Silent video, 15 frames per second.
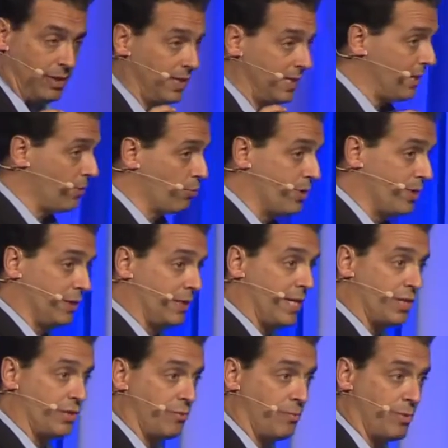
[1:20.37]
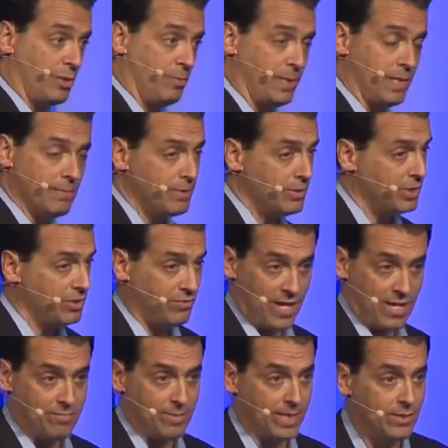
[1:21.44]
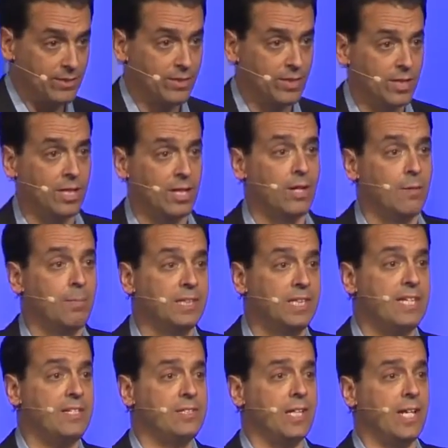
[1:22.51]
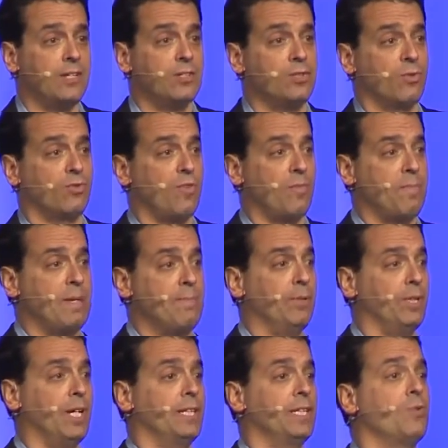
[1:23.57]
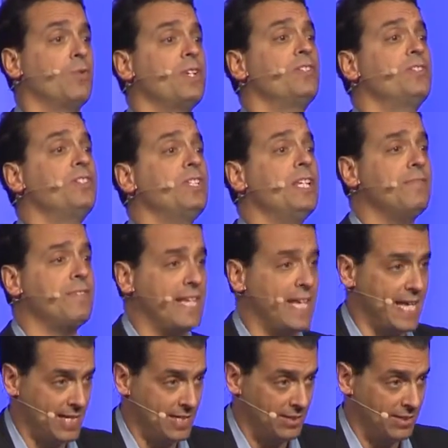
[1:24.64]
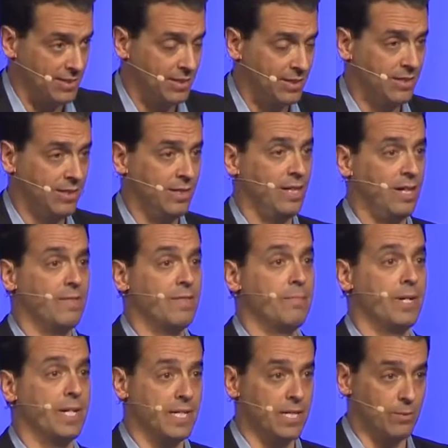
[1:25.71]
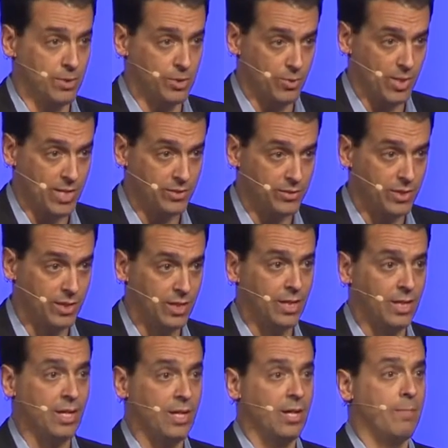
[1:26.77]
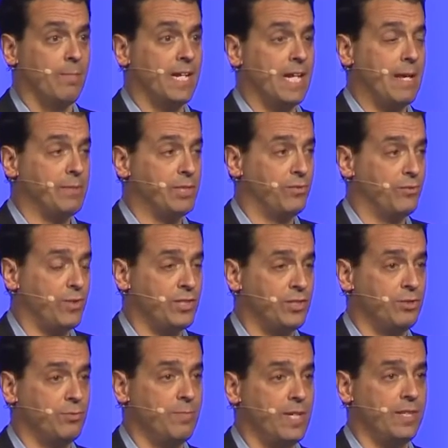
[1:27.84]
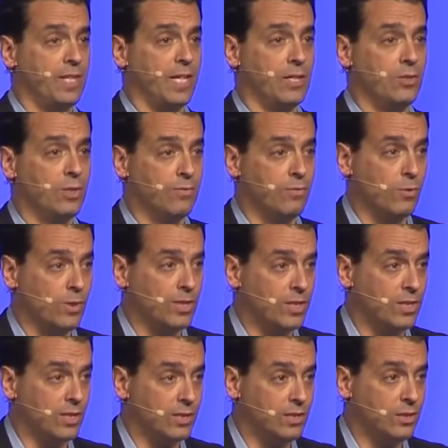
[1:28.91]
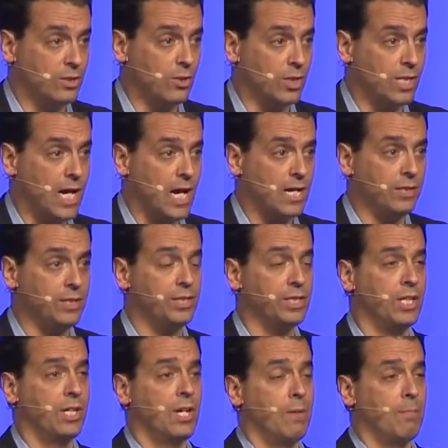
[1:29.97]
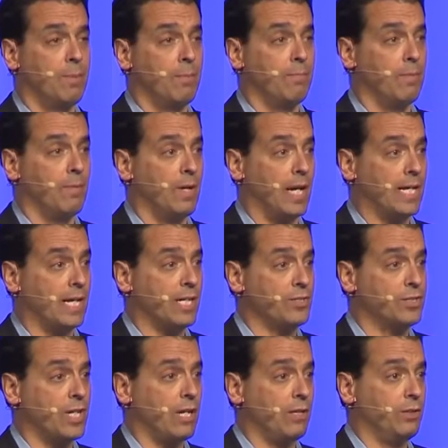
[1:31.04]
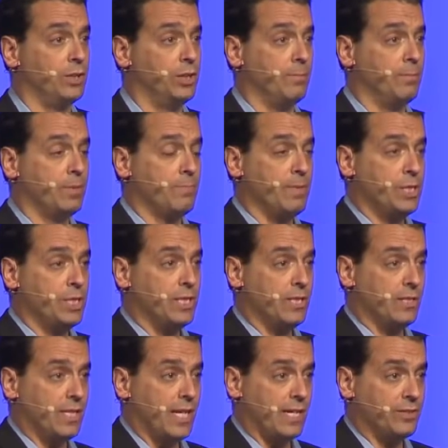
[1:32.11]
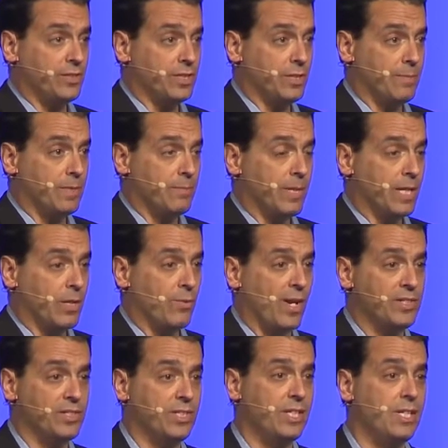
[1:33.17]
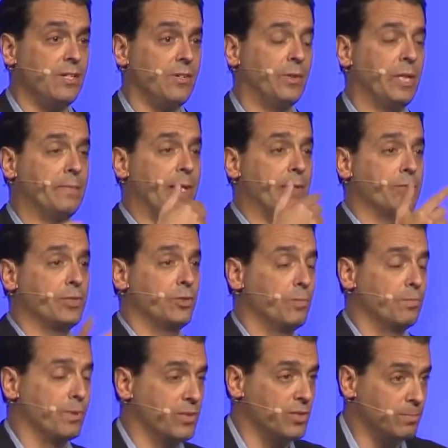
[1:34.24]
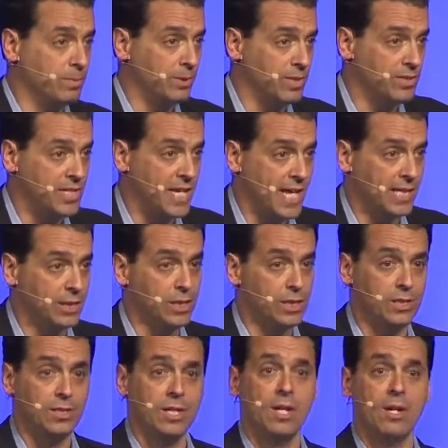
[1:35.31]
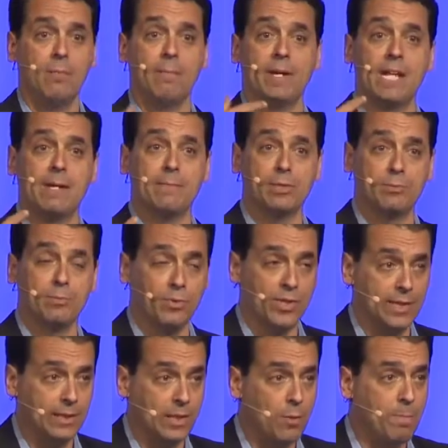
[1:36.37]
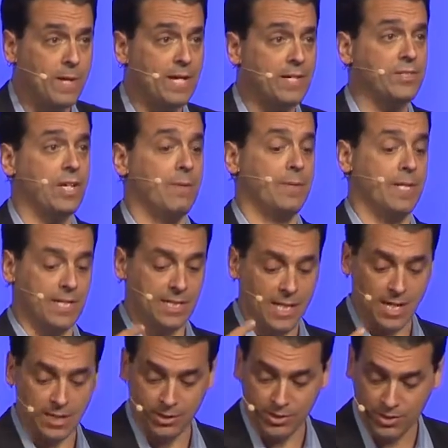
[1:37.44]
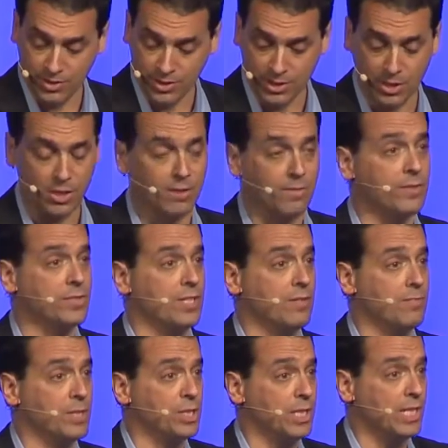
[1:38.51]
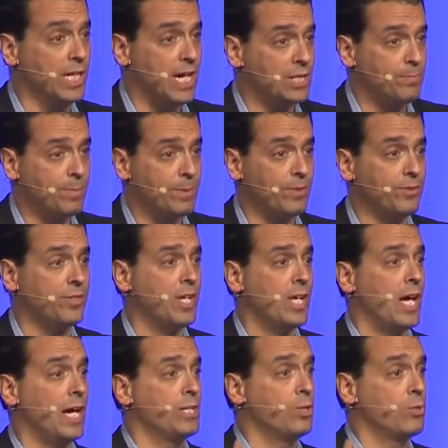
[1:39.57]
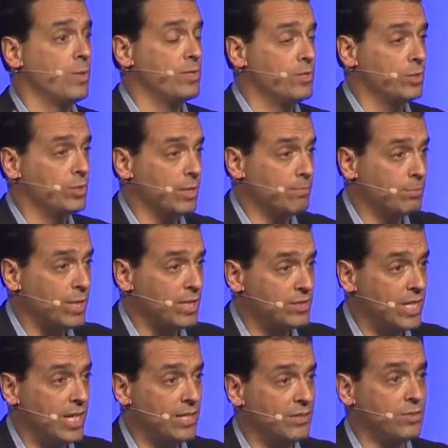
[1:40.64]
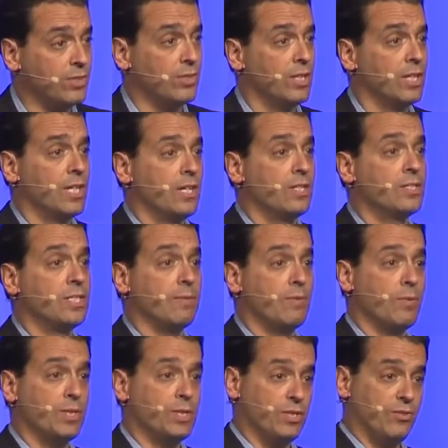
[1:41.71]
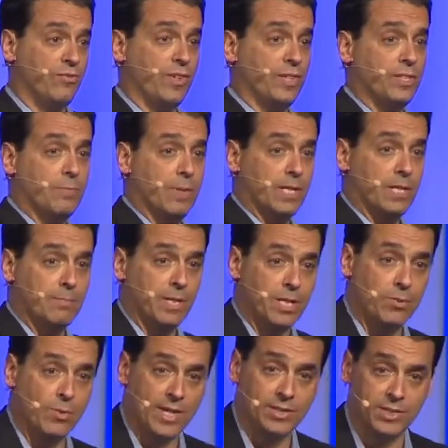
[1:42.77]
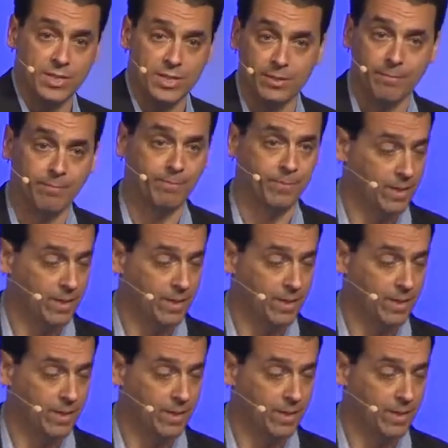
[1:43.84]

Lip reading: Again, real letters from real people, just 5 minutes. But these letters were from people on the receiving end of the money that was raised. My name is Fred Smith. I couldn't afford to go to college, but I got a scholarship to Michigan thanks to some of the money raised here, and I'm now a school principal in Saginaw. My name is Maria Lopez. I'm an oncologist at the University of Michigan Hospitals. I do research on breast cancer, some of which is funded by the money raised here.